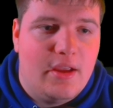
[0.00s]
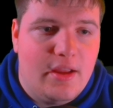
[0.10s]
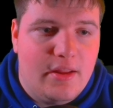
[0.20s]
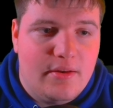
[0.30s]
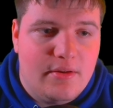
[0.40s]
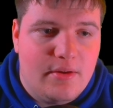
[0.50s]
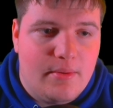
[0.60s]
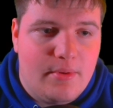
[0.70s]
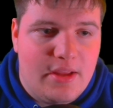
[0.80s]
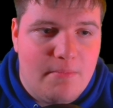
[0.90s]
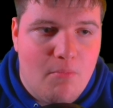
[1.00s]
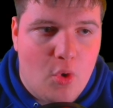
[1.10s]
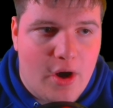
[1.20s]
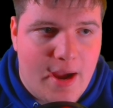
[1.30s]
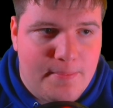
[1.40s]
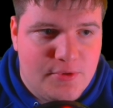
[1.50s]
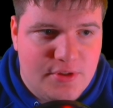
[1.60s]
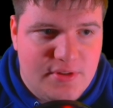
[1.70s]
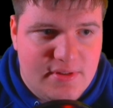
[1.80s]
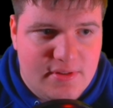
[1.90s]
And I'm going to hit more
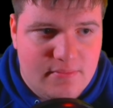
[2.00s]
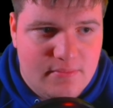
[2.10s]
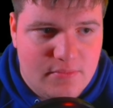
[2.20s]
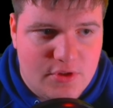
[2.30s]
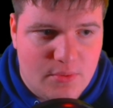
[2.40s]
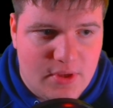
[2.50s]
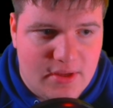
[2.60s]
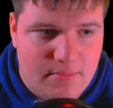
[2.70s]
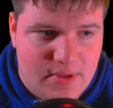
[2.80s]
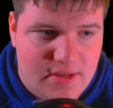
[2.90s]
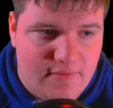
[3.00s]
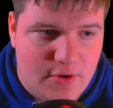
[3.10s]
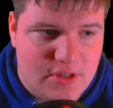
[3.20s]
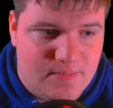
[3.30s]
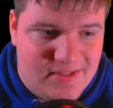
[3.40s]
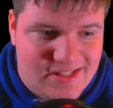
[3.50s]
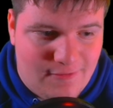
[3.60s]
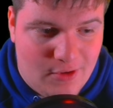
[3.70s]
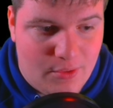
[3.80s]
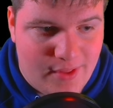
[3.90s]
options so we can be very
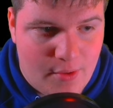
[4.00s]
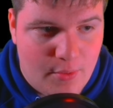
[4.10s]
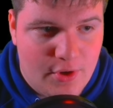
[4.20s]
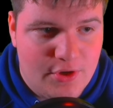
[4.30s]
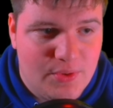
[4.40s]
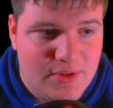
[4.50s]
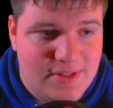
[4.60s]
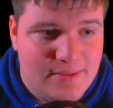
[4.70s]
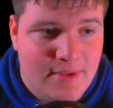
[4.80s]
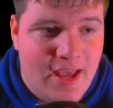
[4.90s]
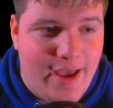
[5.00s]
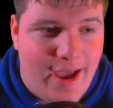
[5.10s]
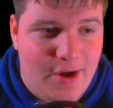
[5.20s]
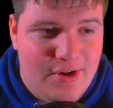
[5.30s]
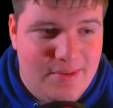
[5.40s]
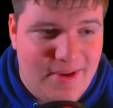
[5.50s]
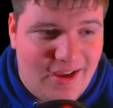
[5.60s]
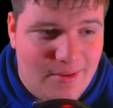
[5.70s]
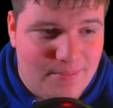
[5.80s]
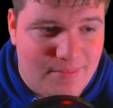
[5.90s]
specific with how we want to do this. I don't need to
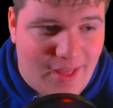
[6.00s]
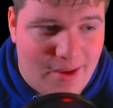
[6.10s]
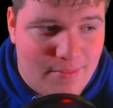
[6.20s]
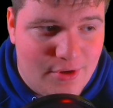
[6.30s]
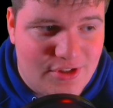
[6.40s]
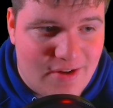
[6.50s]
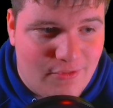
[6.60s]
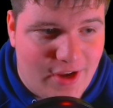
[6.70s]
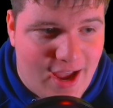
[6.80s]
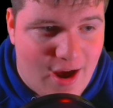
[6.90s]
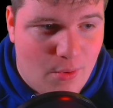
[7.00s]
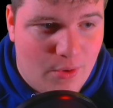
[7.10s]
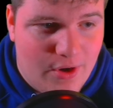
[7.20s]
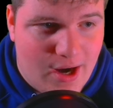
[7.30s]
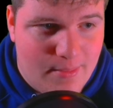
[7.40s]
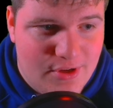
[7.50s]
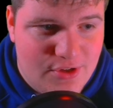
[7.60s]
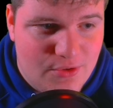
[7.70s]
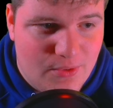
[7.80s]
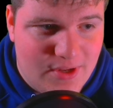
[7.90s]
back up that much every hour. I'm going to
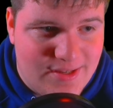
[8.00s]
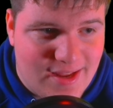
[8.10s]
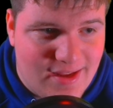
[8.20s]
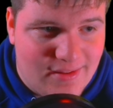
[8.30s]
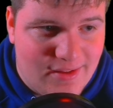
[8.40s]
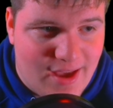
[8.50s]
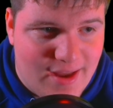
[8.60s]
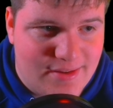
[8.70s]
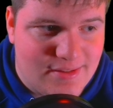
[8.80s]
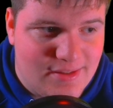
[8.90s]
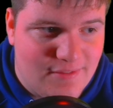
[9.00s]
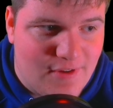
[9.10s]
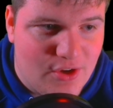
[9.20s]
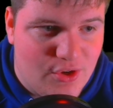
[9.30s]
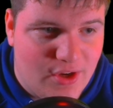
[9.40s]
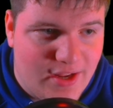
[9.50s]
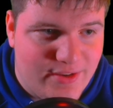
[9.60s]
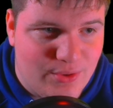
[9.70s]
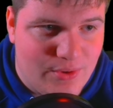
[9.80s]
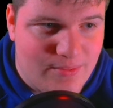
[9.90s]
do it daily. Honestly, if I could, I'd
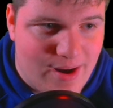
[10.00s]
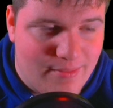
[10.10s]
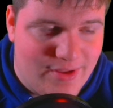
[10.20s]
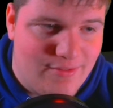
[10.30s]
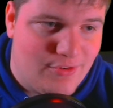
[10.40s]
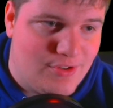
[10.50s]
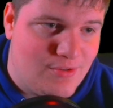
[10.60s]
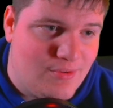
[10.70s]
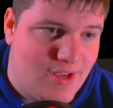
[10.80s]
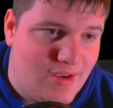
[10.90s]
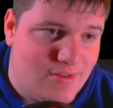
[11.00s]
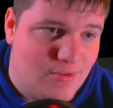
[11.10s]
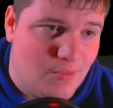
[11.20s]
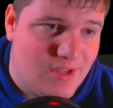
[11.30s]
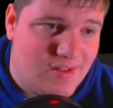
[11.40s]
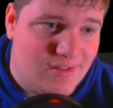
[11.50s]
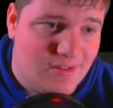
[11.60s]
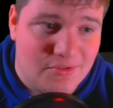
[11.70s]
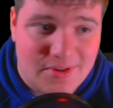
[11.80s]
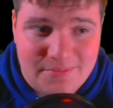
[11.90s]
do it probably every 2 days or weekly
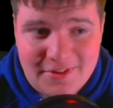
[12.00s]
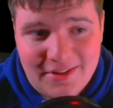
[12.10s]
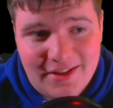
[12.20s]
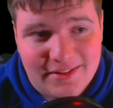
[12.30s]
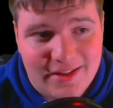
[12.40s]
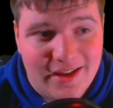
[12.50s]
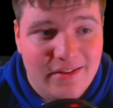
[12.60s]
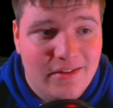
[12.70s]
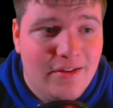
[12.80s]
or something like that.